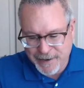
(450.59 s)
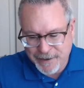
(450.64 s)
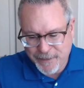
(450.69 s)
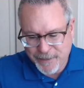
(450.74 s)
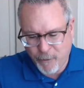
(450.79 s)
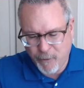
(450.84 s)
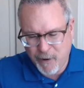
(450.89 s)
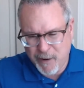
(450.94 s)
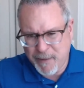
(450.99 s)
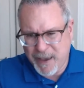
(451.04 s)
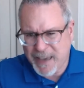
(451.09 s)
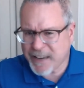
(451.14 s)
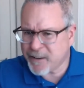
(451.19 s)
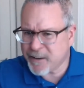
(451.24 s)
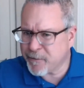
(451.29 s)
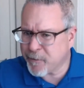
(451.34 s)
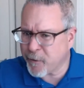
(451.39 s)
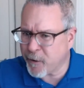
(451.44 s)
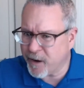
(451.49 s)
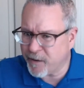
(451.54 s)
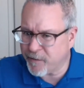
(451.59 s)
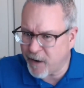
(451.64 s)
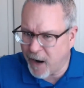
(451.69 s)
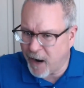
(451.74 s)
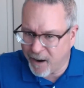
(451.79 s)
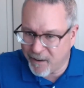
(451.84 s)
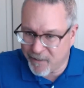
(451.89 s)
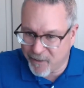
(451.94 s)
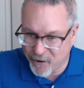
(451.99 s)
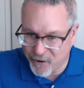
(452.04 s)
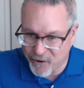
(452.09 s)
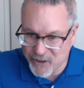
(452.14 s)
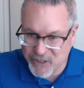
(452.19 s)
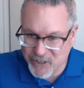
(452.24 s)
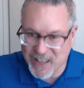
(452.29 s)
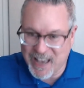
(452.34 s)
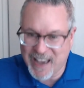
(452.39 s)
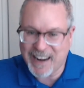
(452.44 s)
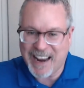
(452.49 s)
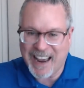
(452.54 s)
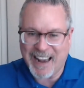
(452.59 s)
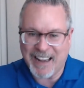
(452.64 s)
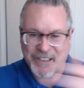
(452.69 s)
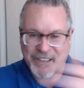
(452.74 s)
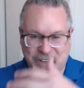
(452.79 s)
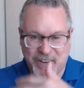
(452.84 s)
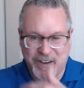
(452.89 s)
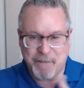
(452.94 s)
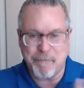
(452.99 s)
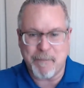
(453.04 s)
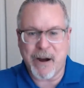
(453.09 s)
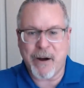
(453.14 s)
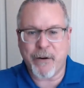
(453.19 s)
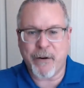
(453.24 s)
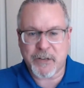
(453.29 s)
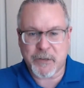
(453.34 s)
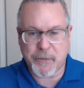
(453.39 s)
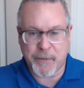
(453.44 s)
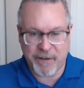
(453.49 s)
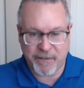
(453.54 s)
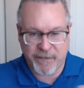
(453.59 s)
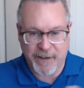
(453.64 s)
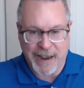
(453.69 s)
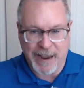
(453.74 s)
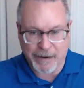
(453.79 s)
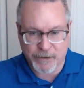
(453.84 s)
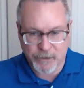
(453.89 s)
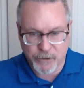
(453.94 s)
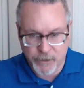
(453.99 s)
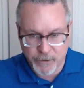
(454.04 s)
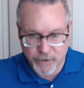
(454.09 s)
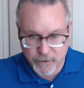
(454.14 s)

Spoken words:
that we make in front of others, that adds an embarrassment factor,